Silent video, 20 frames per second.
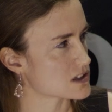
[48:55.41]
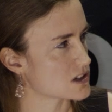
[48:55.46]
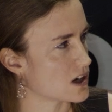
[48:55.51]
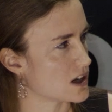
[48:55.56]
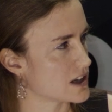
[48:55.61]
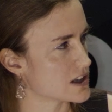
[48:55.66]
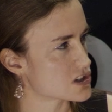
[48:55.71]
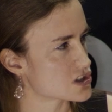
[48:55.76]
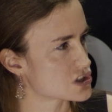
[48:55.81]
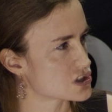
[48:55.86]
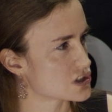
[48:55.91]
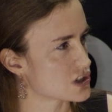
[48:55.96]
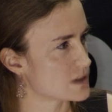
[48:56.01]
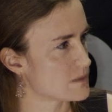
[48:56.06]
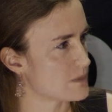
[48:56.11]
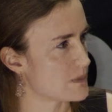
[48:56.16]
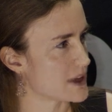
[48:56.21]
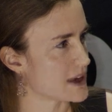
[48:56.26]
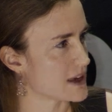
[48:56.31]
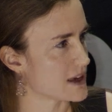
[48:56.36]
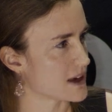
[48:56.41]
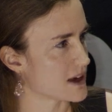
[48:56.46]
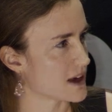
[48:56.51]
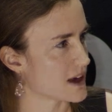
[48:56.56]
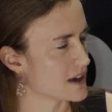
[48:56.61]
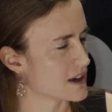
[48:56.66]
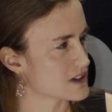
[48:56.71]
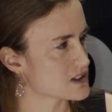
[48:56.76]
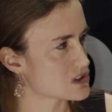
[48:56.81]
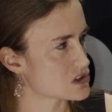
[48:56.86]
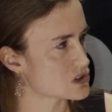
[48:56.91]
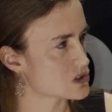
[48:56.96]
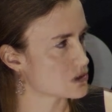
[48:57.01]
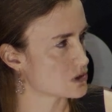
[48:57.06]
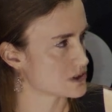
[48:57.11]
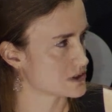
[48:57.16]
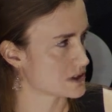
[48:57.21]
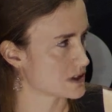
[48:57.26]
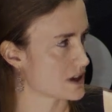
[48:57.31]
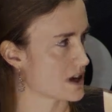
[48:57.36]
to college should be an
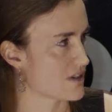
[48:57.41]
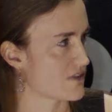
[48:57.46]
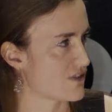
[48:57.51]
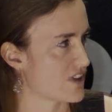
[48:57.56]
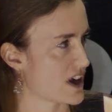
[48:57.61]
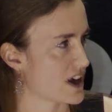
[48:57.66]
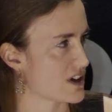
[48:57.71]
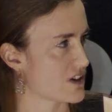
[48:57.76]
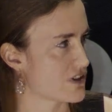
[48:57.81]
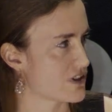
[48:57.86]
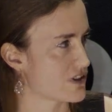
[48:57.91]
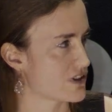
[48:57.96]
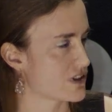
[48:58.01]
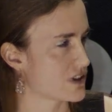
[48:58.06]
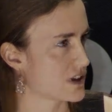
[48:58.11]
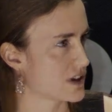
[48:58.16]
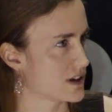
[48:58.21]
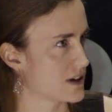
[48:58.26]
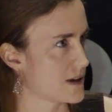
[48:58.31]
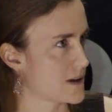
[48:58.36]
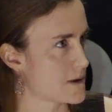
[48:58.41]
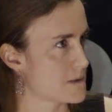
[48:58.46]
assault on our faith,